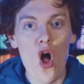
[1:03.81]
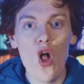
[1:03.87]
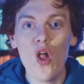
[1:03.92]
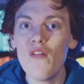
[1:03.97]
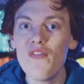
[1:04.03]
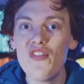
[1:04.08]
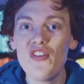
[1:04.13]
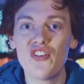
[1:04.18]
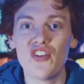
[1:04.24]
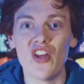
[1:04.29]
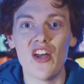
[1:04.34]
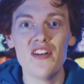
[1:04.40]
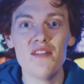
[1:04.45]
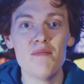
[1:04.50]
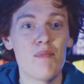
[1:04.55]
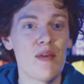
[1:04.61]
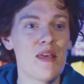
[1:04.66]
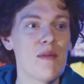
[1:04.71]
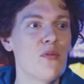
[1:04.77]
All of a
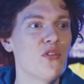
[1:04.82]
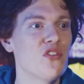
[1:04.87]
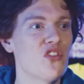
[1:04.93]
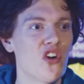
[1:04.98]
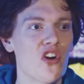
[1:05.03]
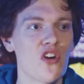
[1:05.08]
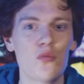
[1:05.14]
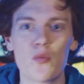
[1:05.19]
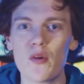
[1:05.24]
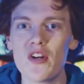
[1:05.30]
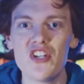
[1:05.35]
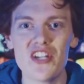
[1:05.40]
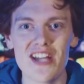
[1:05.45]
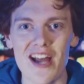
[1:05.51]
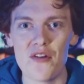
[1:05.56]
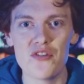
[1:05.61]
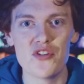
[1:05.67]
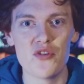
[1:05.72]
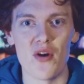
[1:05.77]
sudden, people started
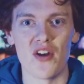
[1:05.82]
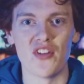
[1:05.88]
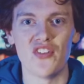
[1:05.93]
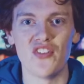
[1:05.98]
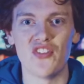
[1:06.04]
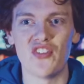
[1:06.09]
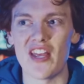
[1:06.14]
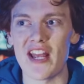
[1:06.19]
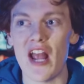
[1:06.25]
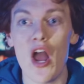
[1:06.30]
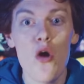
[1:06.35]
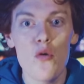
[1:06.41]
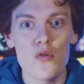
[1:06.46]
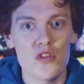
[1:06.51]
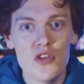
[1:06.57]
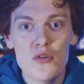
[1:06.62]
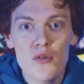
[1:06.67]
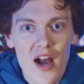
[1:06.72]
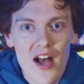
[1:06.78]
reaching out to us and saying,
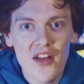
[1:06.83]
oh, you